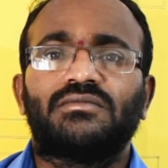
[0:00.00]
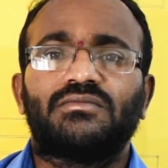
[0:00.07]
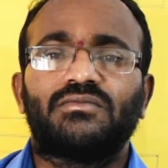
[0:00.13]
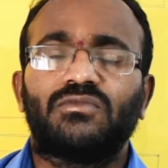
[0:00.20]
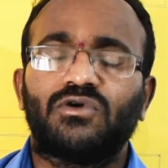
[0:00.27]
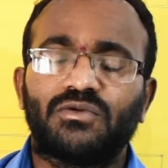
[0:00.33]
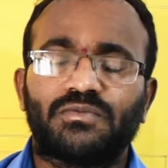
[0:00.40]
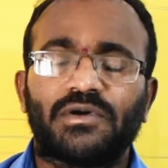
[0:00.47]

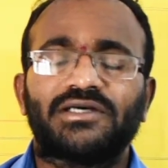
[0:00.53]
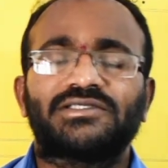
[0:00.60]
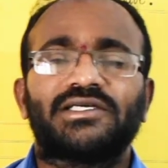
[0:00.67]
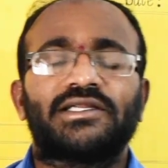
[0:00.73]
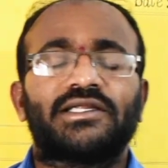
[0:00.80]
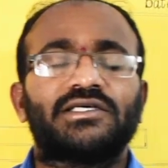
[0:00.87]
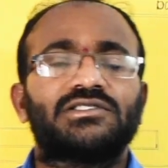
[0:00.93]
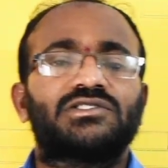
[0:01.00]
more
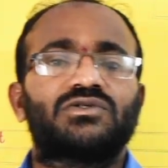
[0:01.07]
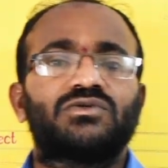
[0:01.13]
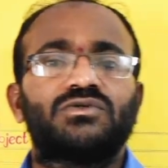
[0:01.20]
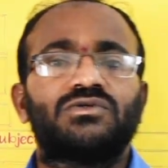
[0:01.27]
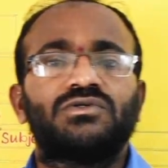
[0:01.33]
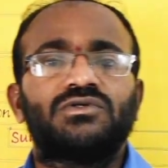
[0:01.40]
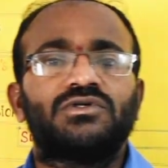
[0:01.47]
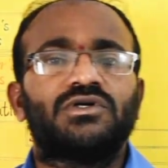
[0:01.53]
percentage
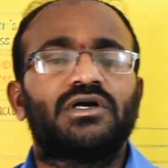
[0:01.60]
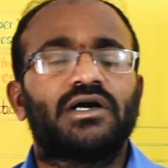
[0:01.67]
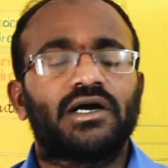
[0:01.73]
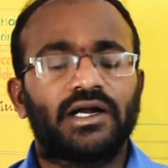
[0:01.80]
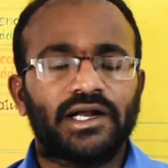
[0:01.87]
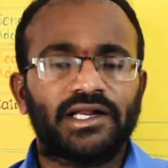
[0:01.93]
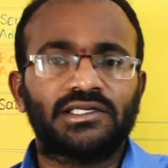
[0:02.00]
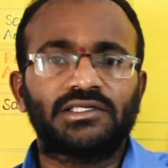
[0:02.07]
to
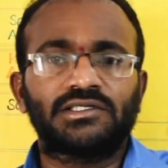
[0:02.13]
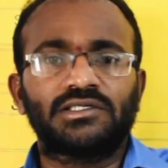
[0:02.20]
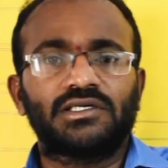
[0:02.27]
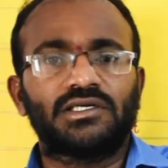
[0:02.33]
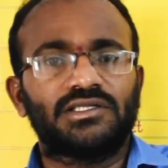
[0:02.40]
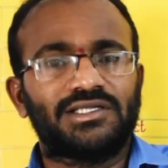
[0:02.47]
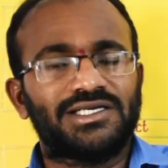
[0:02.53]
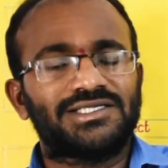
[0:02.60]
get
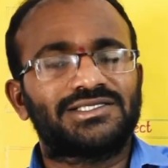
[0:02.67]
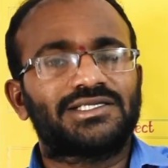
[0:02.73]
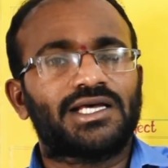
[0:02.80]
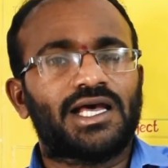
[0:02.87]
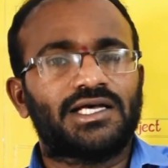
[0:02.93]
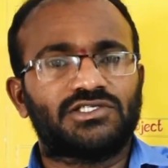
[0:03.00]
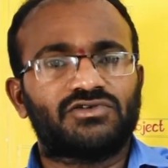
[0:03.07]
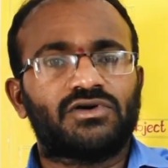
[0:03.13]
this
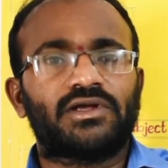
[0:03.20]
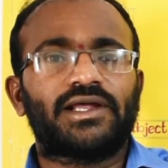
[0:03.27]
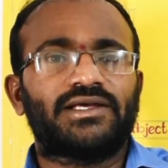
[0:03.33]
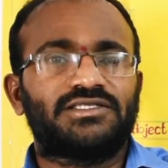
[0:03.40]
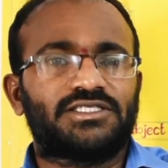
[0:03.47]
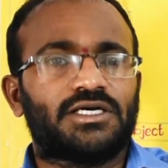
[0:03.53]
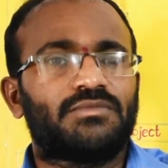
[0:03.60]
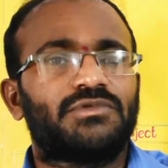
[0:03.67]
as your
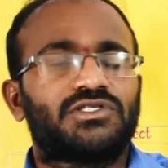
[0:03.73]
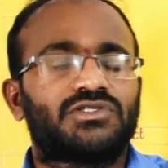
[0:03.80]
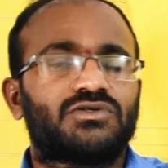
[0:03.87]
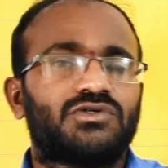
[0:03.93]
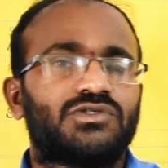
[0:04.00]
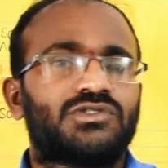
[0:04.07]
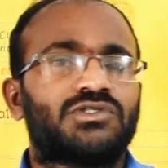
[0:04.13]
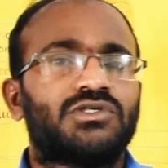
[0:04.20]
exam
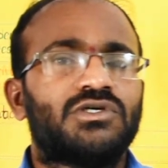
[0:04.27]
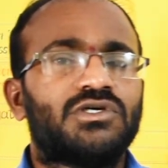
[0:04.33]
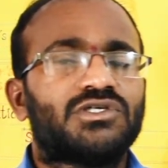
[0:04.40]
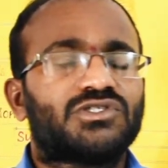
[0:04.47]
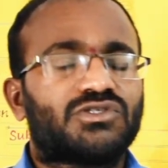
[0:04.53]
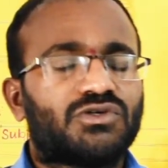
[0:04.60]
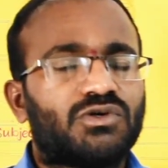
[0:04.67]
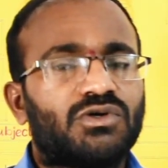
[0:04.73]
discourse.
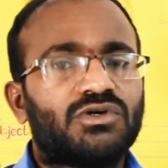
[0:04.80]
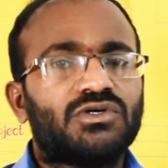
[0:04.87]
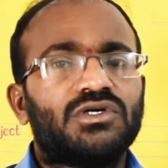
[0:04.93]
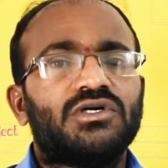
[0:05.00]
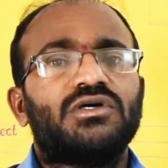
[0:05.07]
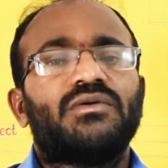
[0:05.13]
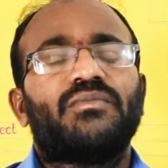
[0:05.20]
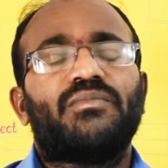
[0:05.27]
So
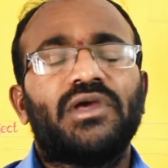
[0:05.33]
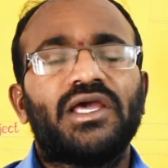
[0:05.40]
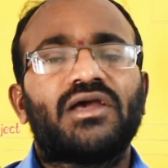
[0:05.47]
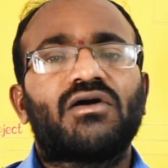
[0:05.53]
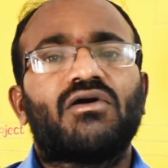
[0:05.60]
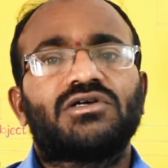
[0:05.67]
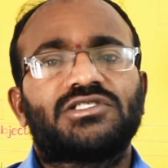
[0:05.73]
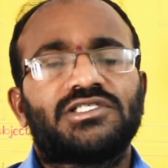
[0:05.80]
be
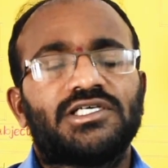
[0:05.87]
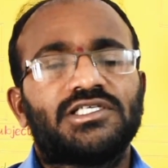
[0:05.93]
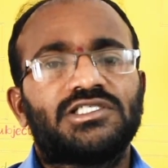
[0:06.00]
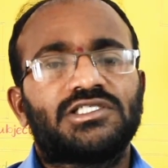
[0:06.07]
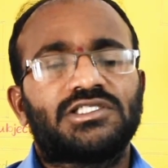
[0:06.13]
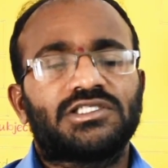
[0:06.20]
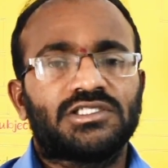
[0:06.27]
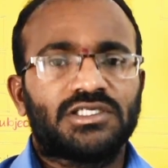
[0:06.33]

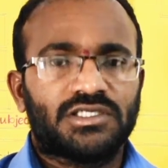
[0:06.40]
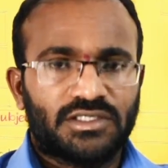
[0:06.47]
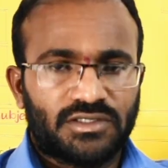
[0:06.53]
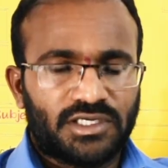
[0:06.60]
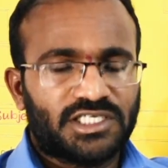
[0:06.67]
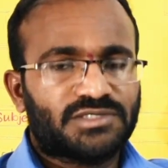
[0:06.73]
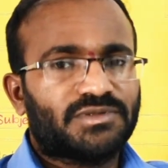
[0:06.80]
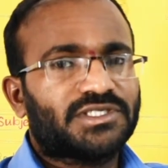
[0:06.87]
cautious,
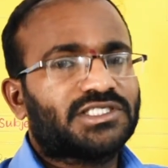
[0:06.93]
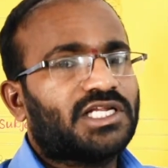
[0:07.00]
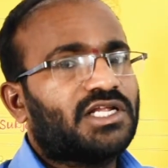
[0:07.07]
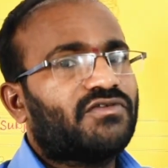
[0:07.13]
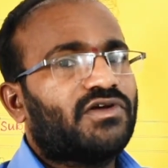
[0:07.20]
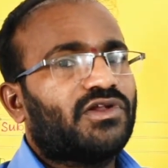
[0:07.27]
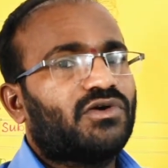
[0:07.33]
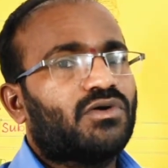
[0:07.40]
especially
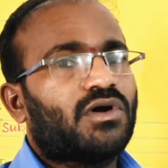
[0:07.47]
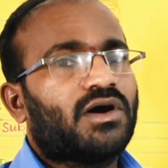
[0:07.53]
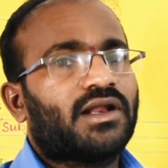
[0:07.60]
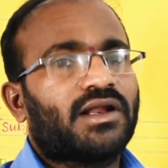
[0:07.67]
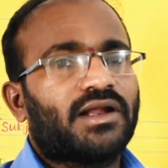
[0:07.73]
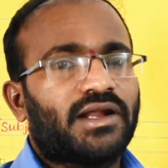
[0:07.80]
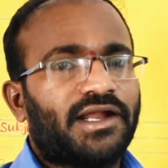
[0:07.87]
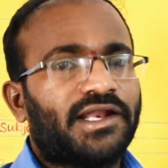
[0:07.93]
when you are
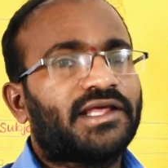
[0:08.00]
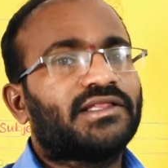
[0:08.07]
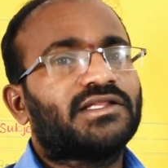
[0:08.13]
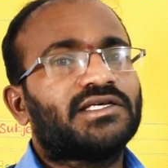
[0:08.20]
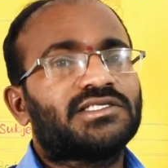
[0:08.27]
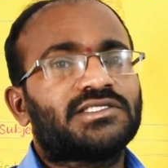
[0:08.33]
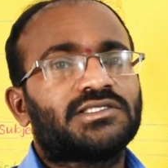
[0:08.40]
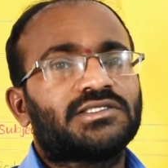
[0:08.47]
writing
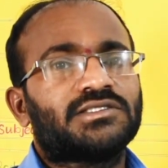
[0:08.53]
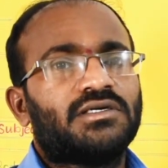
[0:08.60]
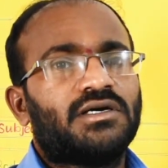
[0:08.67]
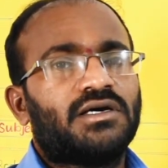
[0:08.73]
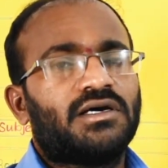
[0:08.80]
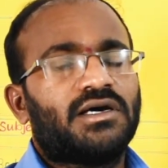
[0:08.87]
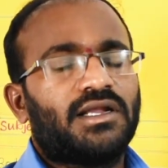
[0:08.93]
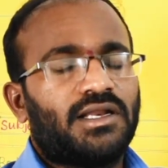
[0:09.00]
this
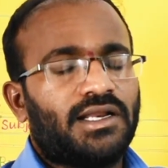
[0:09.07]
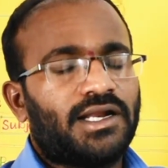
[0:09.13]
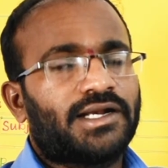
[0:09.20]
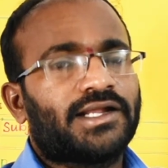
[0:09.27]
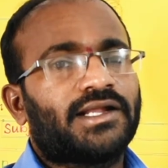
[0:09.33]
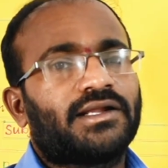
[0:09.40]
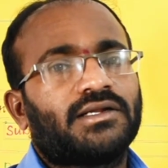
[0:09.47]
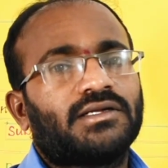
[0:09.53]

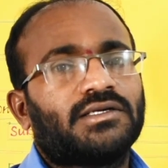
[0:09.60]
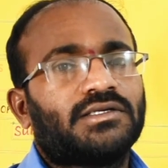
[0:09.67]
letter.